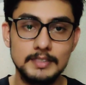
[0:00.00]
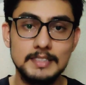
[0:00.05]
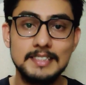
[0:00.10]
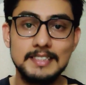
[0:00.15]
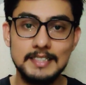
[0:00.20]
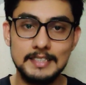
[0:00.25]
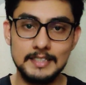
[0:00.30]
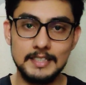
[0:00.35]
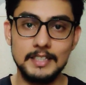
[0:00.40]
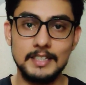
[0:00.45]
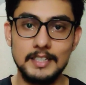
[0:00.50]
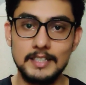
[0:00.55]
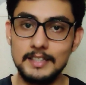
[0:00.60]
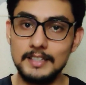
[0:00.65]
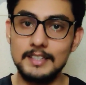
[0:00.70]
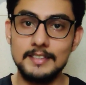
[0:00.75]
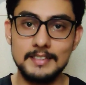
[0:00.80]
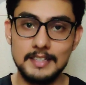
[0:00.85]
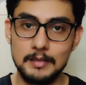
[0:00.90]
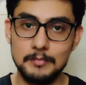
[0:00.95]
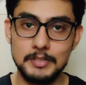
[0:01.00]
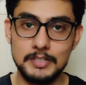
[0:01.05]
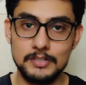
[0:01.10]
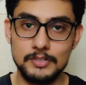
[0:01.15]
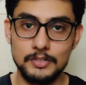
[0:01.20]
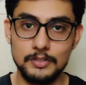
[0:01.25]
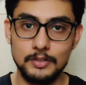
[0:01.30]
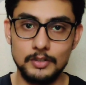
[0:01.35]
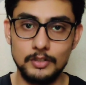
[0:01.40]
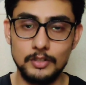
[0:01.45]
sitting in the
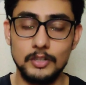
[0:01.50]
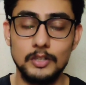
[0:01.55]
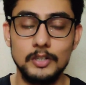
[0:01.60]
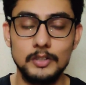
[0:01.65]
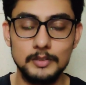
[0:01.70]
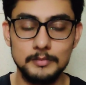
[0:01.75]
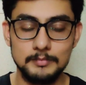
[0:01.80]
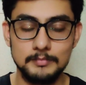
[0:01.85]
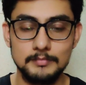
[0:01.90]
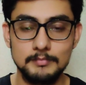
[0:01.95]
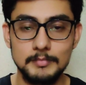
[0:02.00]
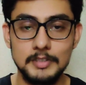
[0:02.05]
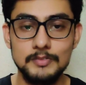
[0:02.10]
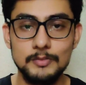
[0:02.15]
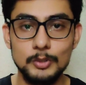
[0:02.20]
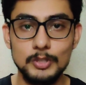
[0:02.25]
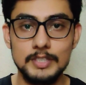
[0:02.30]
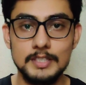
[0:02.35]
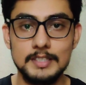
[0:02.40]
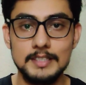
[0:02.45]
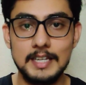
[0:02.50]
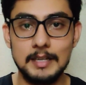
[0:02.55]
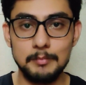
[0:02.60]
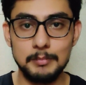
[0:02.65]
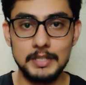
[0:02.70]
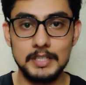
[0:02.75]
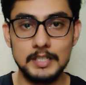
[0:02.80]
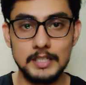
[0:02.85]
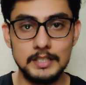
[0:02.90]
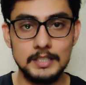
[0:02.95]
examination hall, or before
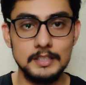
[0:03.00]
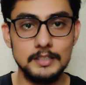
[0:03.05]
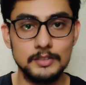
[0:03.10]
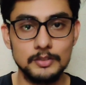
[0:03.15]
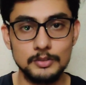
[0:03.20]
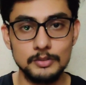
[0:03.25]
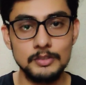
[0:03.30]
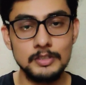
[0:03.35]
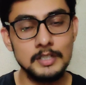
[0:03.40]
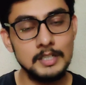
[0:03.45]
stepping into